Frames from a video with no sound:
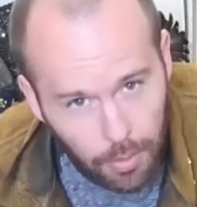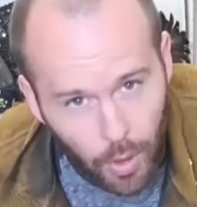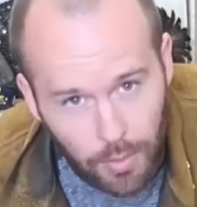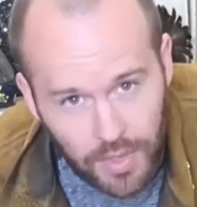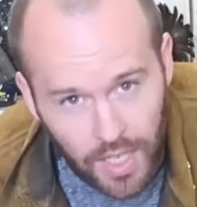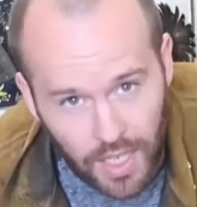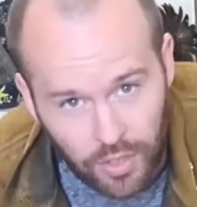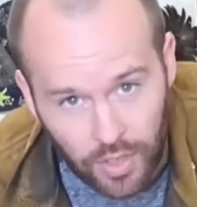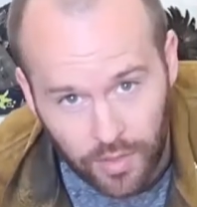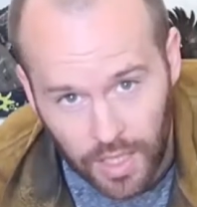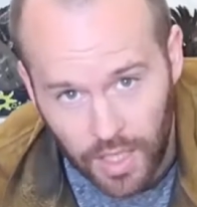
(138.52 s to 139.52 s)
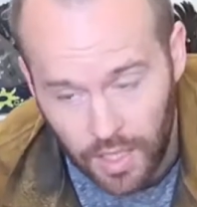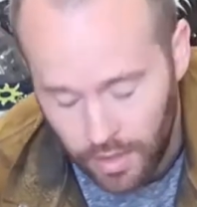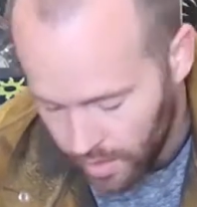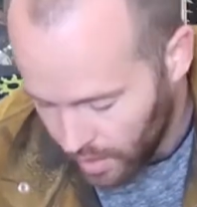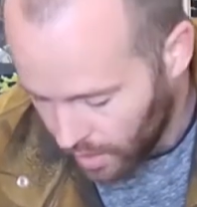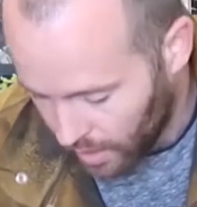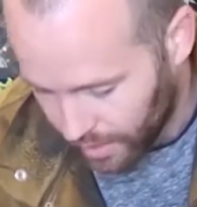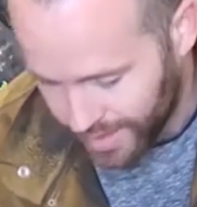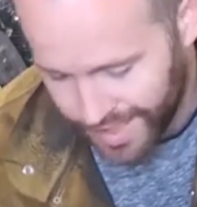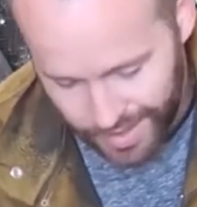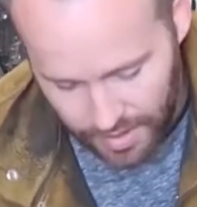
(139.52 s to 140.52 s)
bottom section of it here. I'm
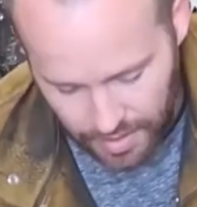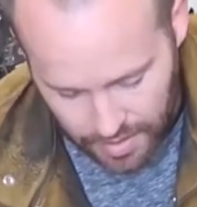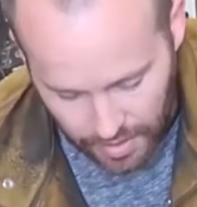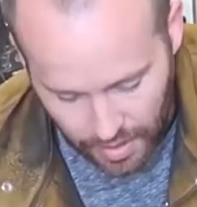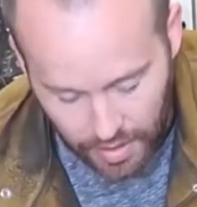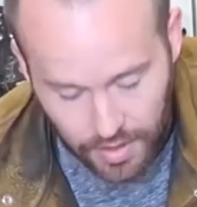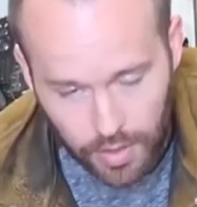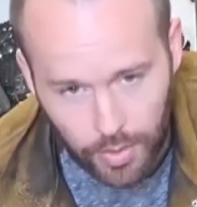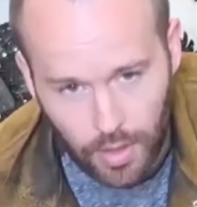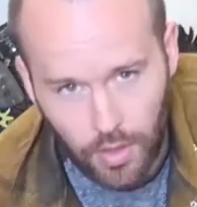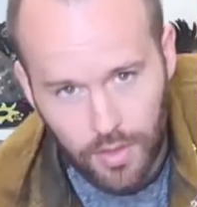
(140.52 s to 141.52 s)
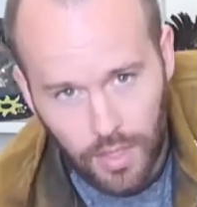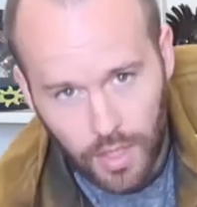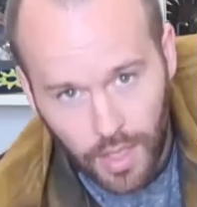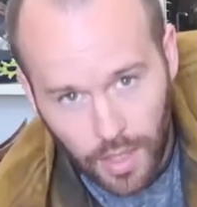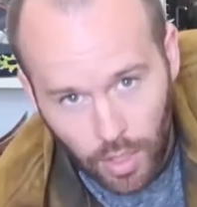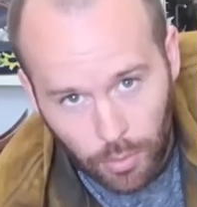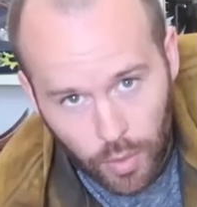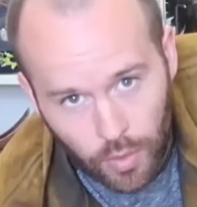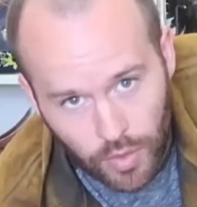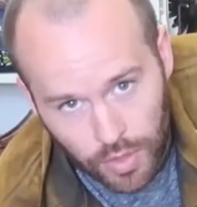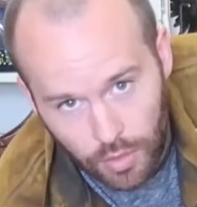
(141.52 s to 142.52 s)
going to tack these together, see what it looks like, and then I'll move
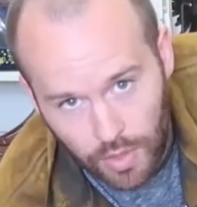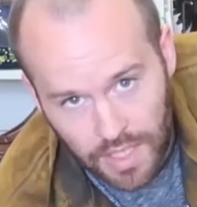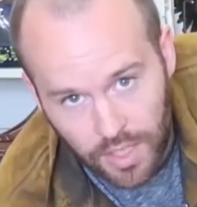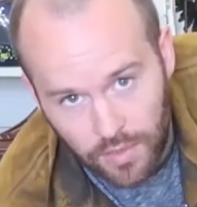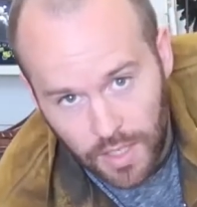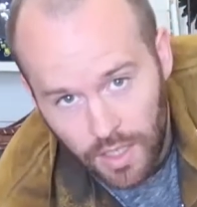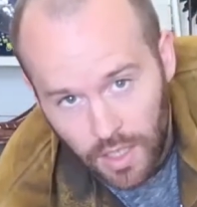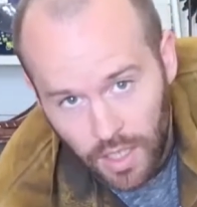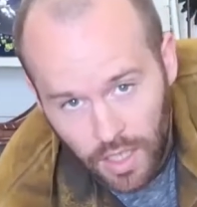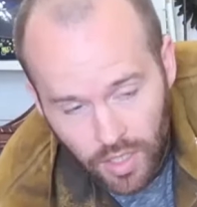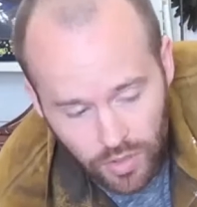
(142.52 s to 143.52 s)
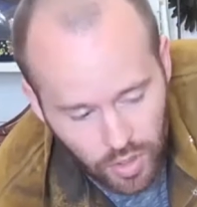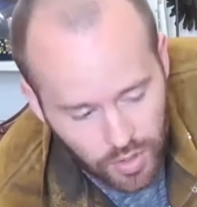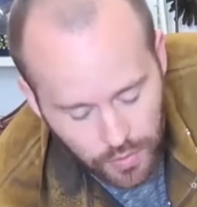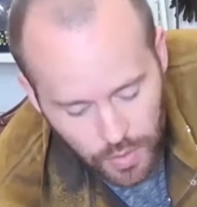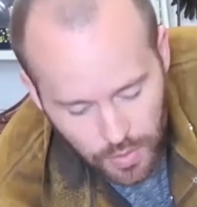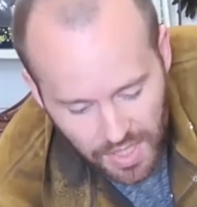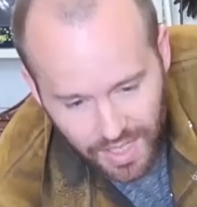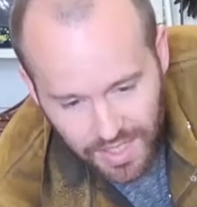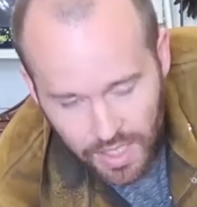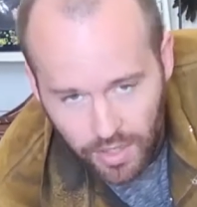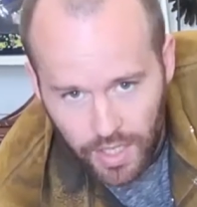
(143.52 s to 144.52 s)
on to the rest of it. Just a few
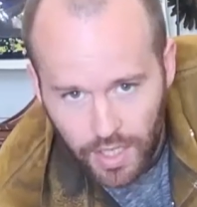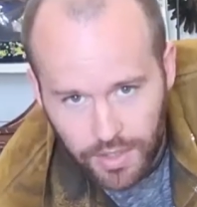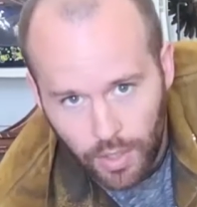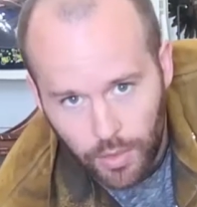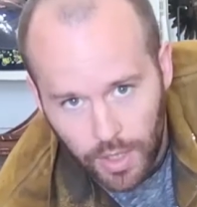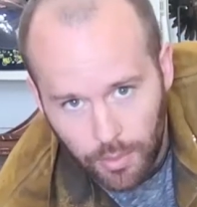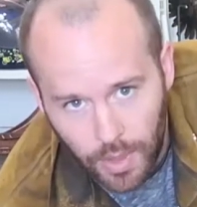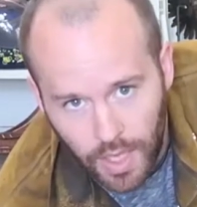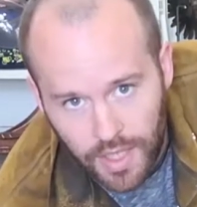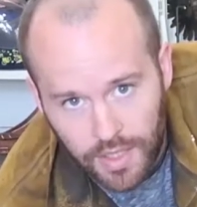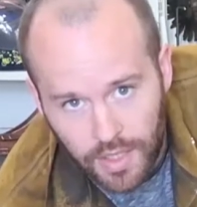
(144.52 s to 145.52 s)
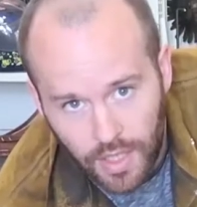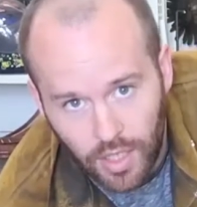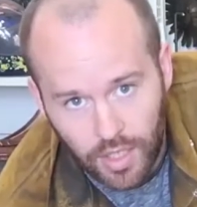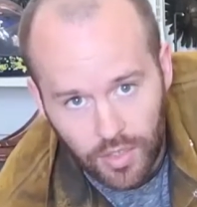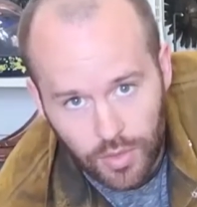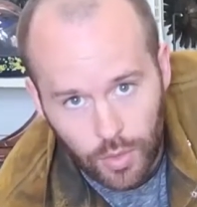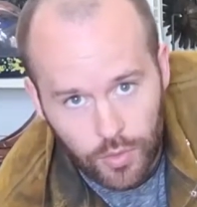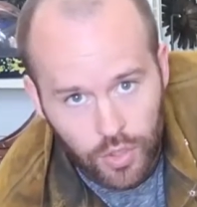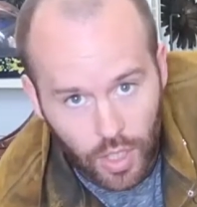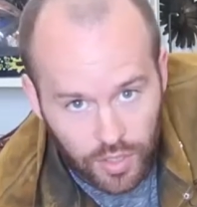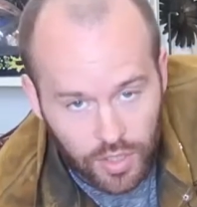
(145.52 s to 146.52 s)
tacks here and there to hold it in place, then I can sort of
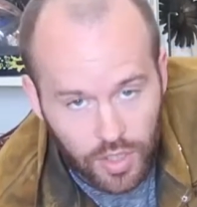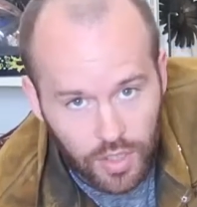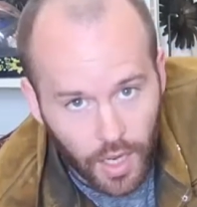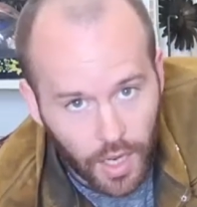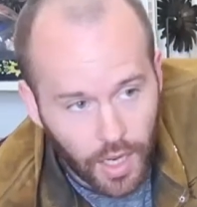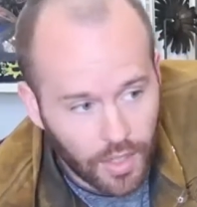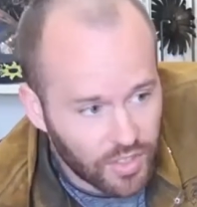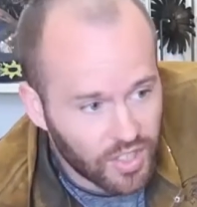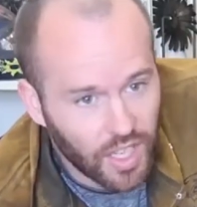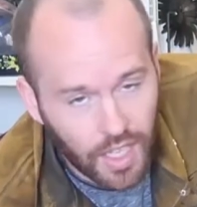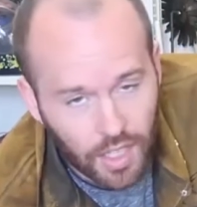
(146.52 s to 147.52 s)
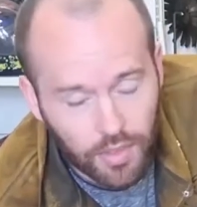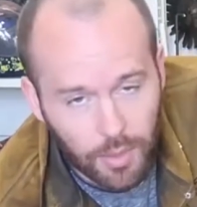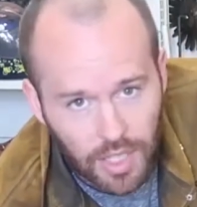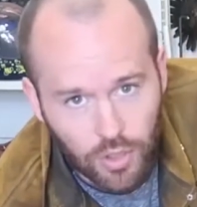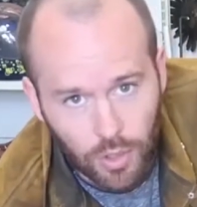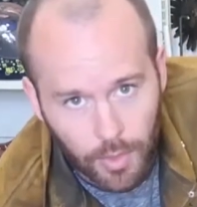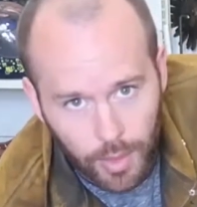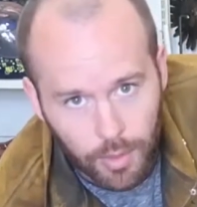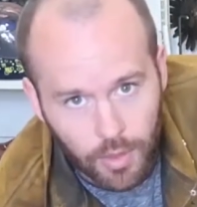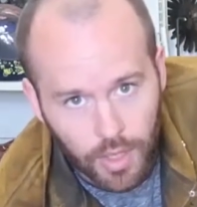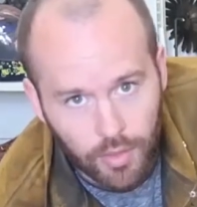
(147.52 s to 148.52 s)
judge the scale of it, make sure I'm
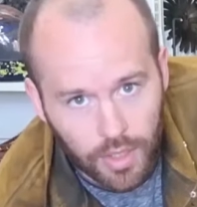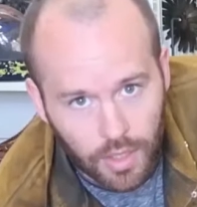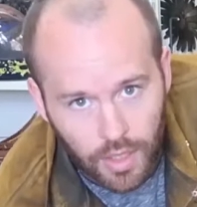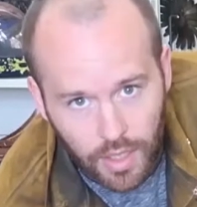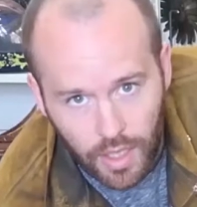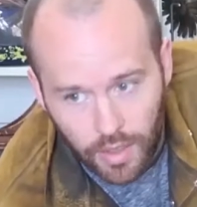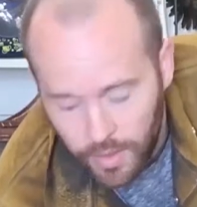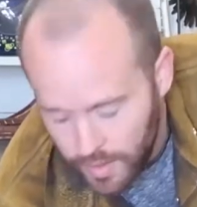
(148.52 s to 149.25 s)
happy with everything like that.